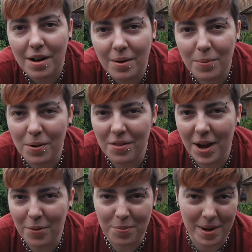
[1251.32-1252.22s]
Well, that
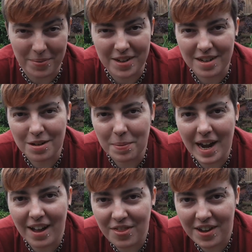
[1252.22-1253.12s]
was maybe a little bit
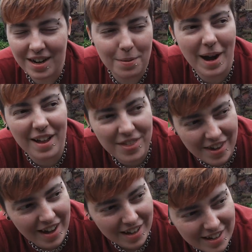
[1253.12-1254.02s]

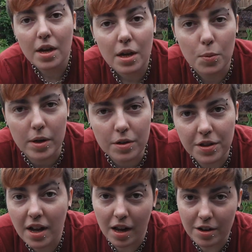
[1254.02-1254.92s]
anticlimactic. We got the
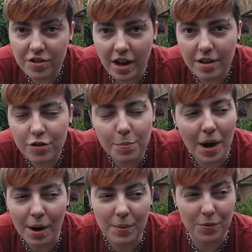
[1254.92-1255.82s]
colour change, but
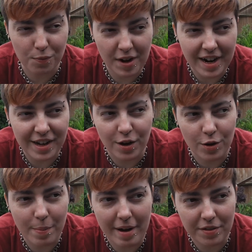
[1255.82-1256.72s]
I was really
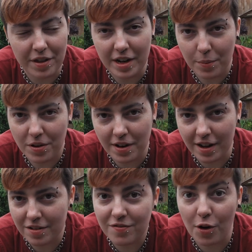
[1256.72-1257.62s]
hoping that it would
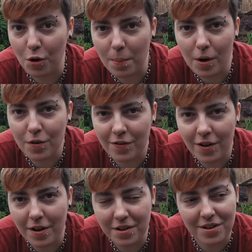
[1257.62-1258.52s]
like foam over
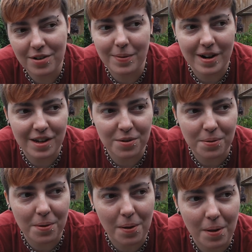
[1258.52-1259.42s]
and look really
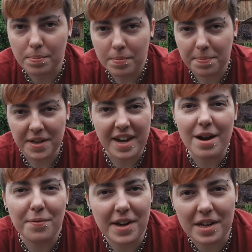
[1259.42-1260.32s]
cool. But yeah,
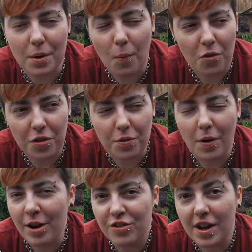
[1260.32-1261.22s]
really, it wasn't the
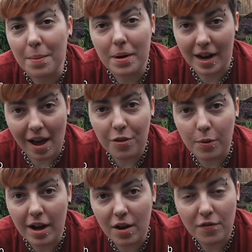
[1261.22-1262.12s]
right shape
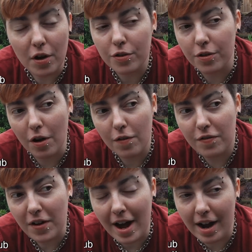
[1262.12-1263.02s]
glassware, first off,
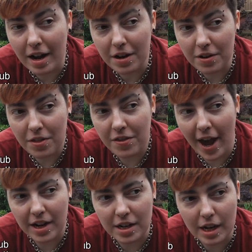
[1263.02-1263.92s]
and
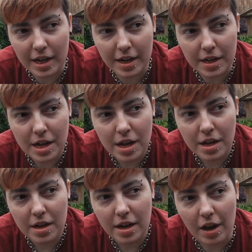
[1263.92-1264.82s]
secondly,
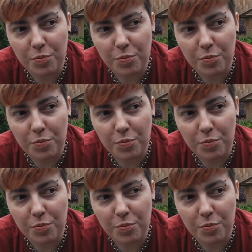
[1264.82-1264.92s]
it's